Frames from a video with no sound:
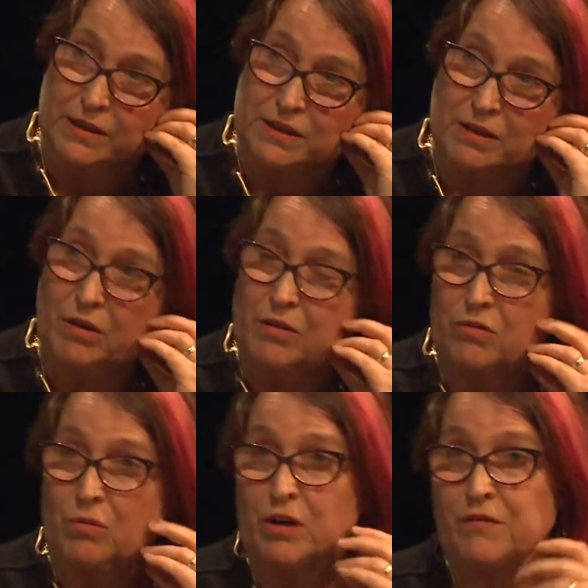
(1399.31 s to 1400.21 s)
So I
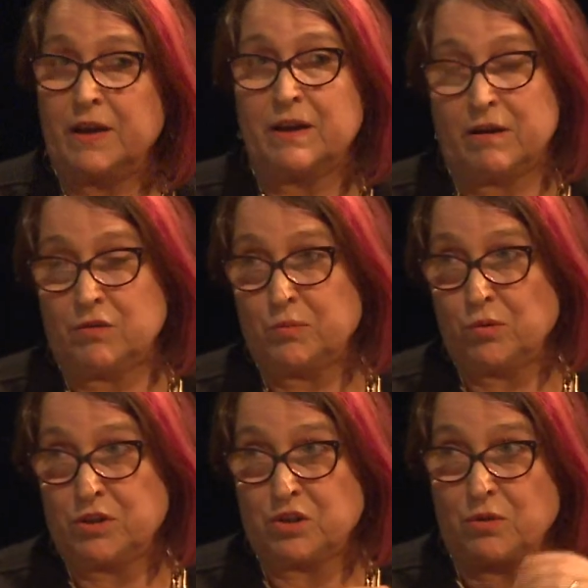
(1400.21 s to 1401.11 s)
thought, well, if they can go to a
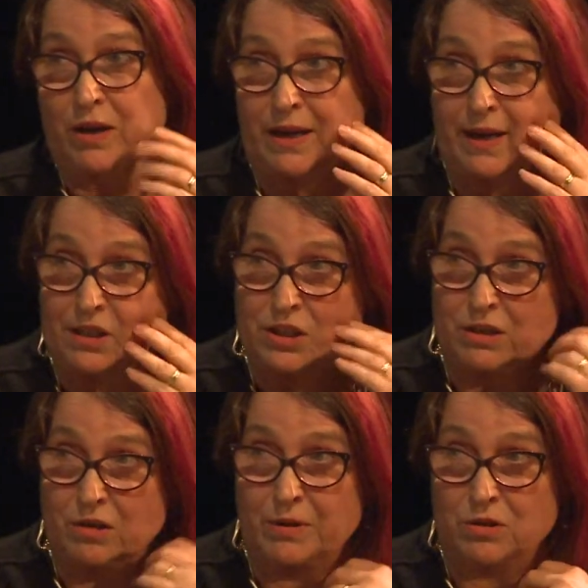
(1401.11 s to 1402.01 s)
boarding school, I can
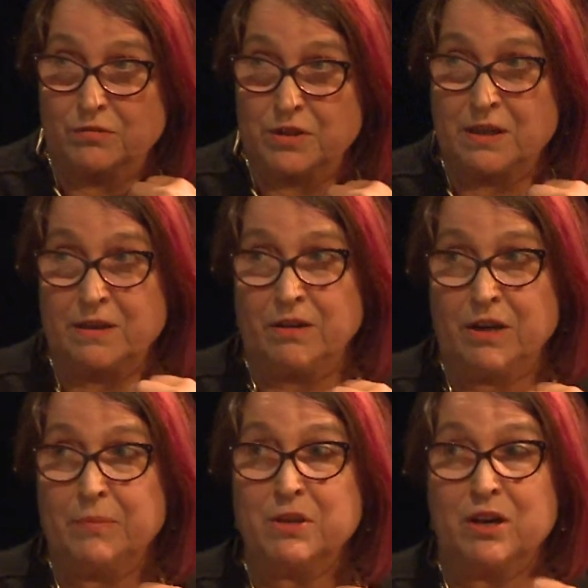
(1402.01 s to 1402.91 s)
too, because obviously the
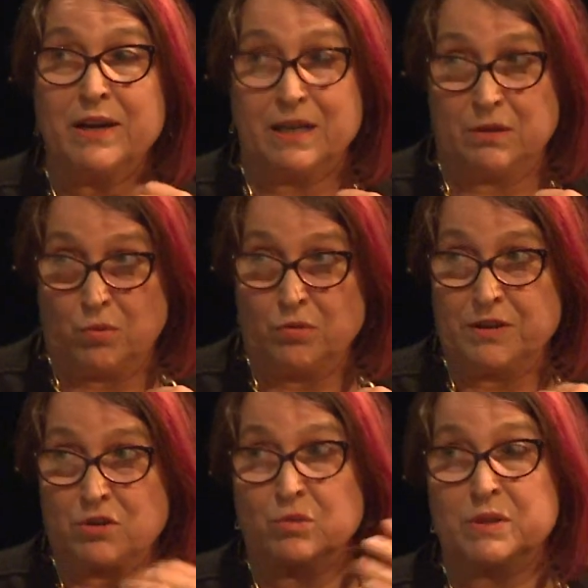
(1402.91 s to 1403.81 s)
only image I had of boarding
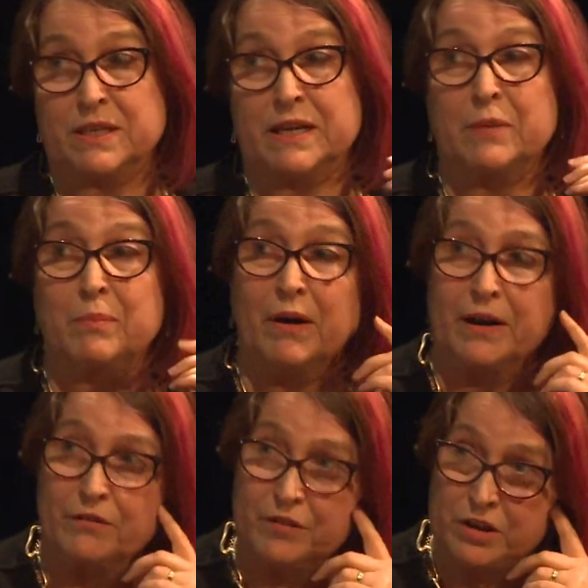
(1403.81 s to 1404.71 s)
school was the Enid
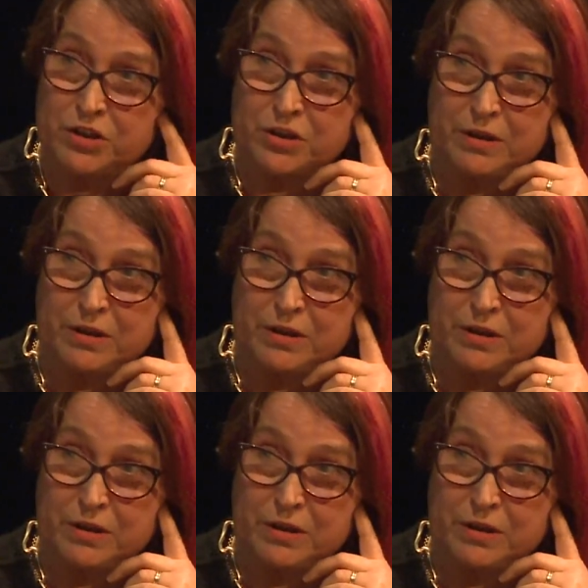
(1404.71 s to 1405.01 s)
Blyton version.